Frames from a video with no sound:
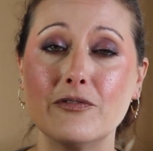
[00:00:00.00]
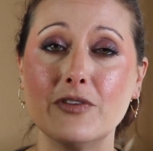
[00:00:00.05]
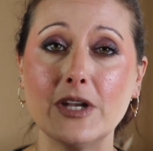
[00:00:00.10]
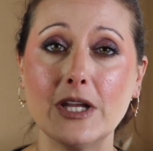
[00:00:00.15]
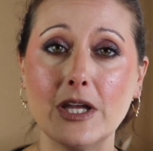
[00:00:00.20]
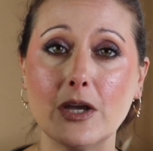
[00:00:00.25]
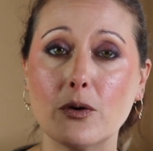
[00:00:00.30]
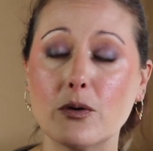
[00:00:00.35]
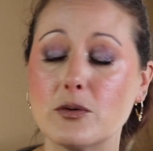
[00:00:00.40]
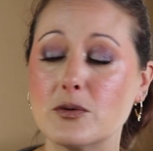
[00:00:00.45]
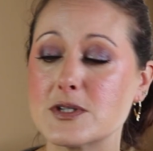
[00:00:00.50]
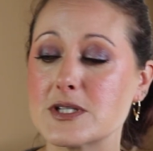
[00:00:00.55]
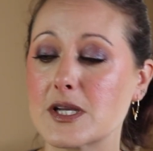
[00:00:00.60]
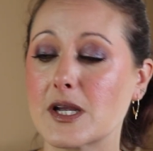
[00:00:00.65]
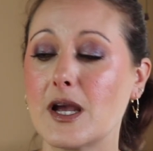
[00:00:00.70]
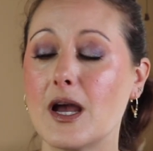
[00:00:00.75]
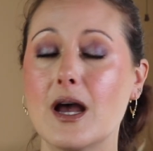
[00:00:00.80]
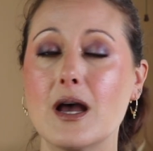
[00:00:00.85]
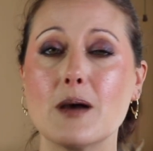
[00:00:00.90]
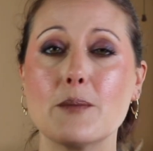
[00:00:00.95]
video to
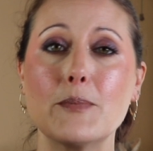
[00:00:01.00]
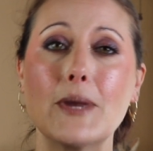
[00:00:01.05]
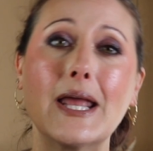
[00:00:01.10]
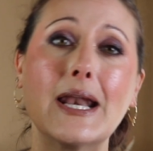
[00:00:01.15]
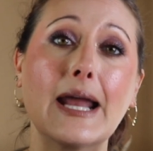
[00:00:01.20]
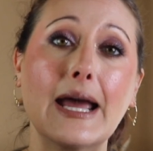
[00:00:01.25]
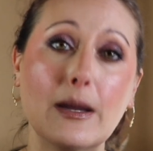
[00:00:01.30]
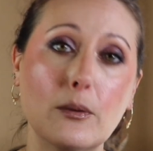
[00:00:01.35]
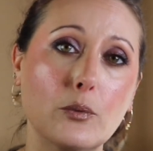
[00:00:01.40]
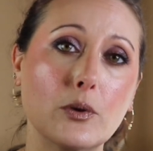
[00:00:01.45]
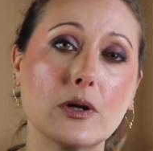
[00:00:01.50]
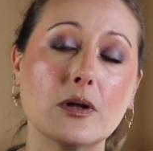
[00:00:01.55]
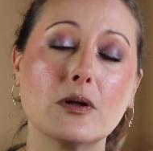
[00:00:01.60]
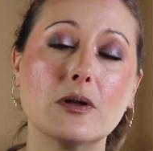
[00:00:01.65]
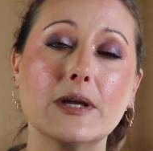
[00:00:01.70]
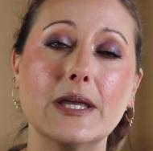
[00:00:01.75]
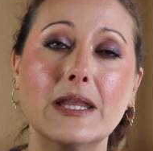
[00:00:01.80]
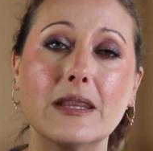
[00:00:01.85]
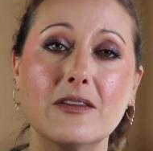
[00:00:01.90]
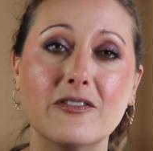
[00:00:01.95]
come and I will,
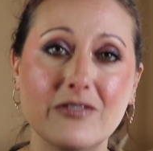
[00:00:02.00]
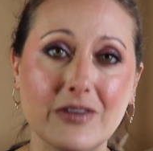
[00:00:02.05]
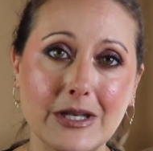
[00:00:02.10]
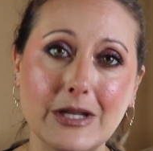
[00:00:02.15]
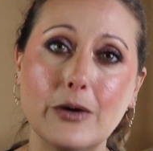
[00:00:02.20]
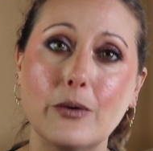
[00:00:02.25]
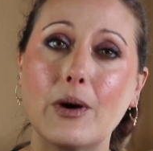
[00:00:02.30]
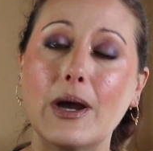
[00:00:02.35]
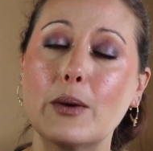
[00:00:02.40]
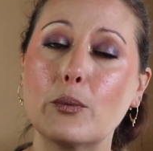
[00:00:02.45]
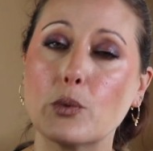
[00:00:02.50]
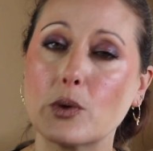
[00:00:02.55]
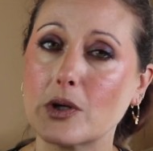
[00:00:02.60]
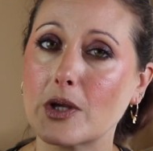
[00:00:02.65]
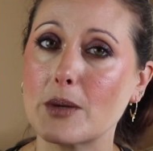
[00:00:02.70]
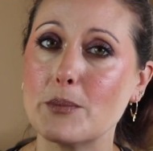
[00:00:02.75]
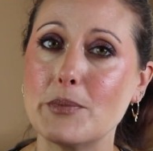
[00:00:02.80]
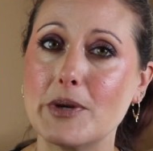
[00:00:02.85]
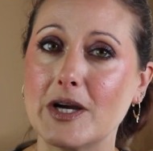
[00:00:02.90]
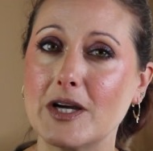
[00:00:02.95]
in the video, I will
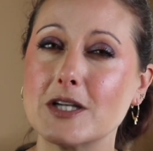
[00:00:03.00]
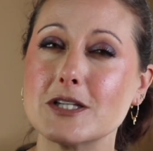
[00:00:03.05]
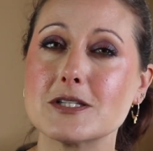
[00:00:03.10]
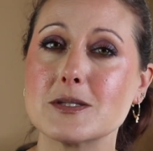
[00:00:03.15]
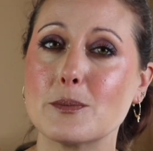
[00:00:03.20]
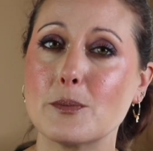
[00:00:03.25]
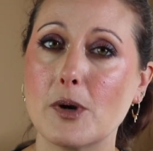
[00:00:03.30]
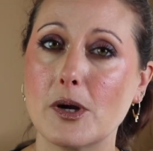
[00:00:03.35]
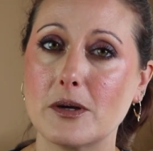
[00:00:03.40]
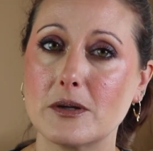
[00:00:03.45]
compare it to,